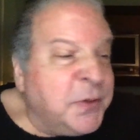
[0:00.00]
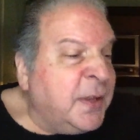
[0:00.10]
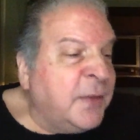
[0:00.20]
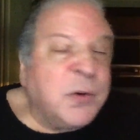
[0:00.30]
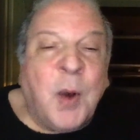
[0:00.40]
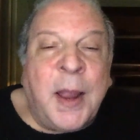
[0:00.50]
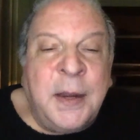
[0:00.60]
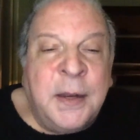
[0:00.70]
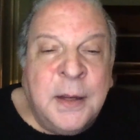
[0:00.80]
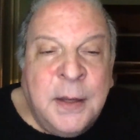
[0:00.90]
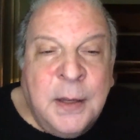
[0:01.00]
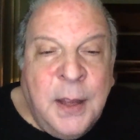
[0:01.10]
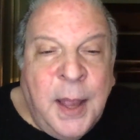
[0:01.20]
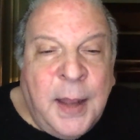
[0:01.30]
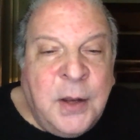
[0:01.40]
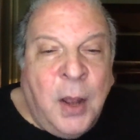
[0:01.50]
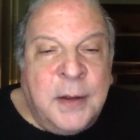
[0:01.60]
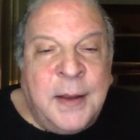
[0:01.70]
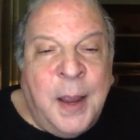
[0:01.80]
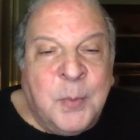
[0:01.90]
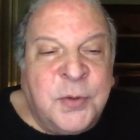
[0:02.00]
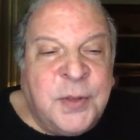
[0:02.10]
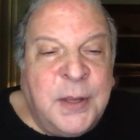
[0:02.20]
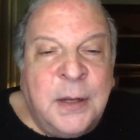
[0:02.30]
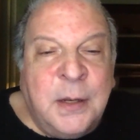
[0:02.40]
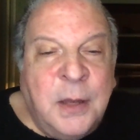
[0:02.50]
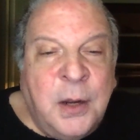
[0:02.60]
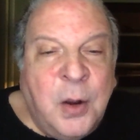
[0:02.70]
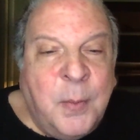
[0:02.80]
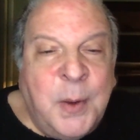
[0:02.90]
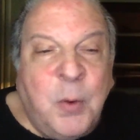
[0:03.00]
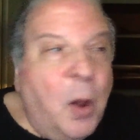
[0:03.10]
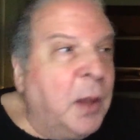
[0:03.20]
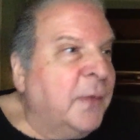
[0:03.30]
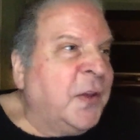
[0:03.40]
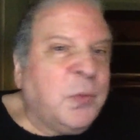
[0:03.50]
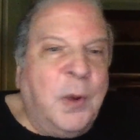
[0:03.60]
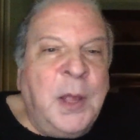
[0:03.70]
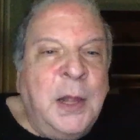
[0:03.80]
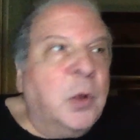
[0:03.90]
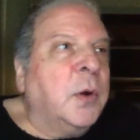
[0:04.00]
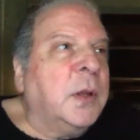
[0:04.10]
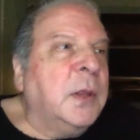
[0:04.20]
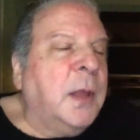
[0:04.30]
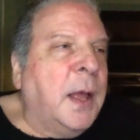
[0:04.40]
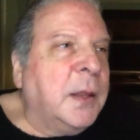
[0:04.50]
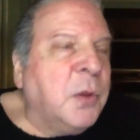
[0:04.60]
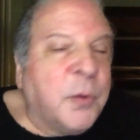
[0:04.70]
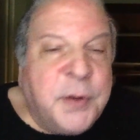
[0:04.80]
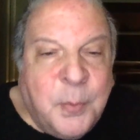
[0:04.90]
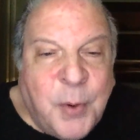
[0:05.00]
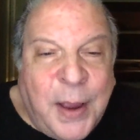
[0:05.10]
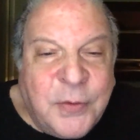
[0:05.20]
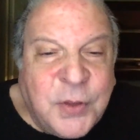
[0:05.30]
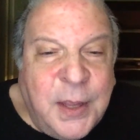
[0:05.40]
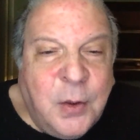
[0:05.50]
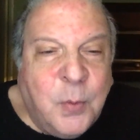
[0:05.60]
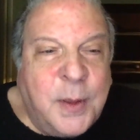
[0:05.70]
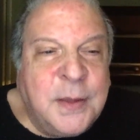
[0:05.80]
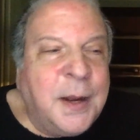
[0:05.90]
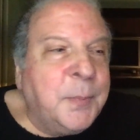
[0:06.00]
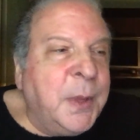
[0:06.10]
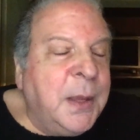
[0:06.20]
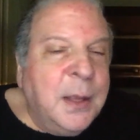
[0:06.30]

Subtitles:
Stephen Wright had gone to Emerson, I mean, all of us were Lauren Dombrowski, who ended up,